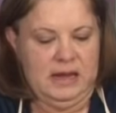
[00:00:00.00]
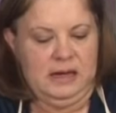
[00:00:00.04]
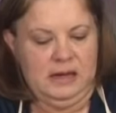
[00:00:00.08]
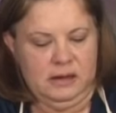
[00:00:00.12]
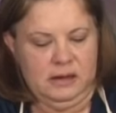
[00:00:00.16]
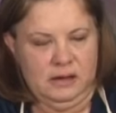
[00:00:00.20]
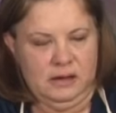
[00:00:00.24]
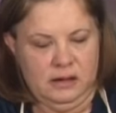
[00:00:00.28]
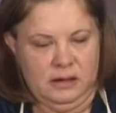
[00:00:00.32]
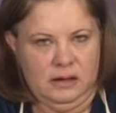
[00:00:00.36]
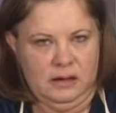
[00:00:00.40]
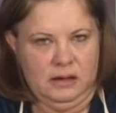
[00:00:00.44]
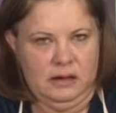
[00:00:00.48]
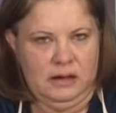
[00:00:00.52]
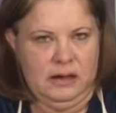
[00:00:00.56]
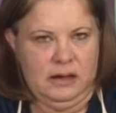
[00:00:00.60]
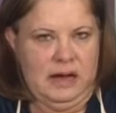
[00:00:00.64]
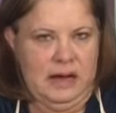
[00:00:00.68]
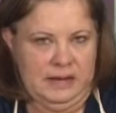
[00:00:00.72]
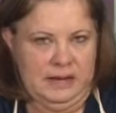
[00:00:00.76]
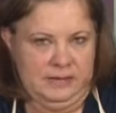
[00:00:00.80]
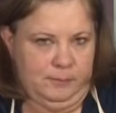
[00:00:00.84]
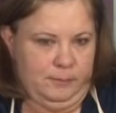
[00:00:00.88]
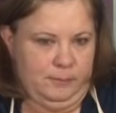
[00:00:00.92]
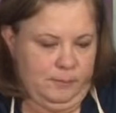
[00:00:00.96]
a
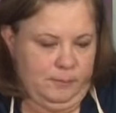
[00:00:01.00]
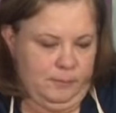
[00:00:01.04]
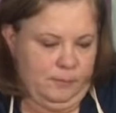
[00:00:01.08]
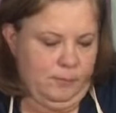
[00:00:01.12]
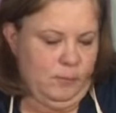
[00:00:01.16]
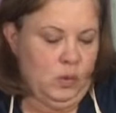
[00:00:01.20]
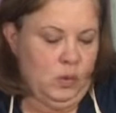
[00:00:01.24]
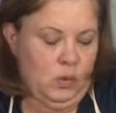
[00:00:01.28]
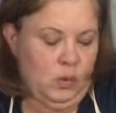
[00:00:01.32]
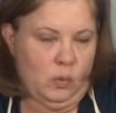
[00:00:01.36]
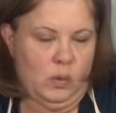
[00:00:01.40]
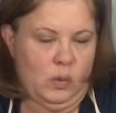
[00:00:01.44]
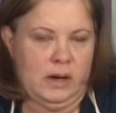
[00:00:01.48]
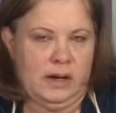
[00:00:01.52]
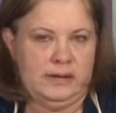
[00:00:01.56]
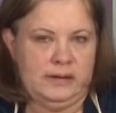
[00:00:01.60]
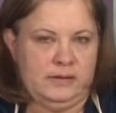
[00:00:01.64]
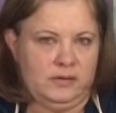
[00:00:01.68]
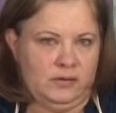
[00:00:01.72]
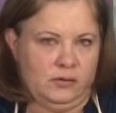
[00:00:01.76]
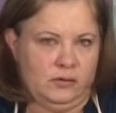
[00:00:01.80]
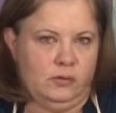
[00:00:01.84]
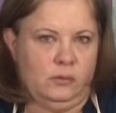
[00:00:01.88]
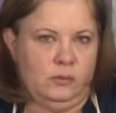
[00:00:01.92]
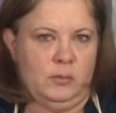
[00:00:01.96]
add more
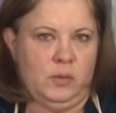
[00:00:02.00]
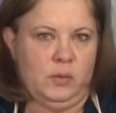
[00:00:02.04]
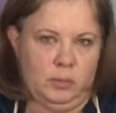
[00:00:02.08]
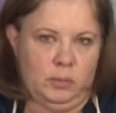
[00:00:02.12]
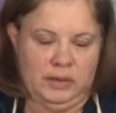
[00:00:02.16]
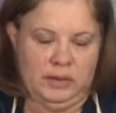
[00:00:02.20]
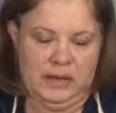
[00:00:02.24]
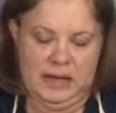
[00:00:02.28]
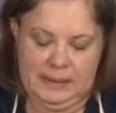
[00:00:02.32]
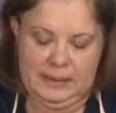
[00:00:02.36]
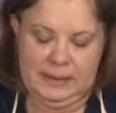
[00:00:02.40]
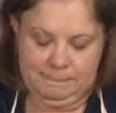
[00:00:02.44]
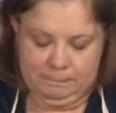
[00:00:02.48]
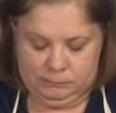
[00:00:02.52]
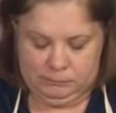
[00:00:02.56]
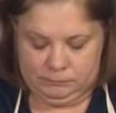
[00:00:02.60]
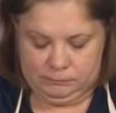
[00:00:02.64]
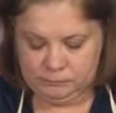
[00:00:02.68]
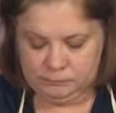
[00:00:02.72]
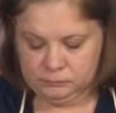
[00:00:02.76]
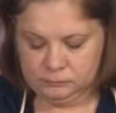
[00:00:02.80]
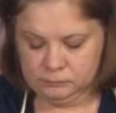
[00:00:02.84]
white or more black.